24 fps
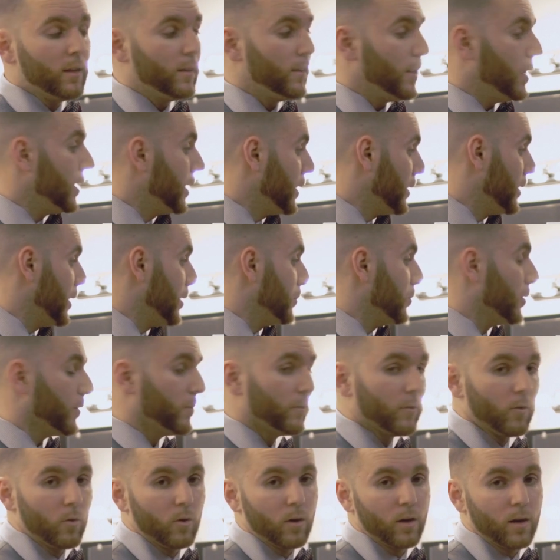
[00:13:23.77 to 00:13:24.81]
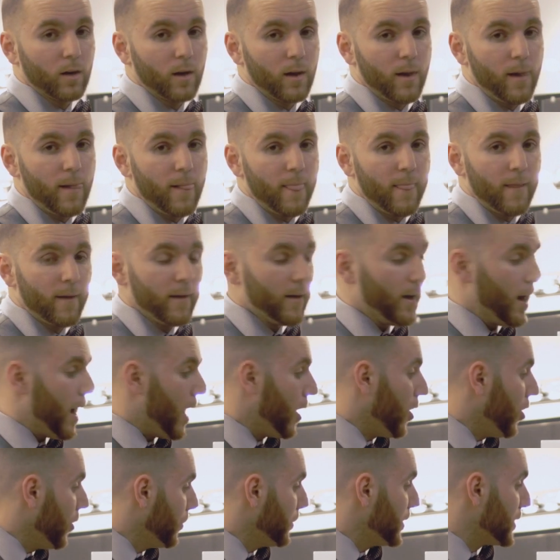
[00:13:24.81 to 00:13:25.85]
than it did before. I
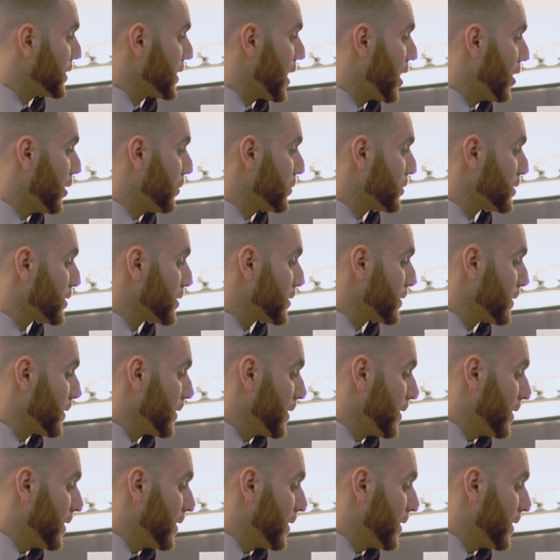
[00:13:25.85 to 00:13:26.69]
hope this helps.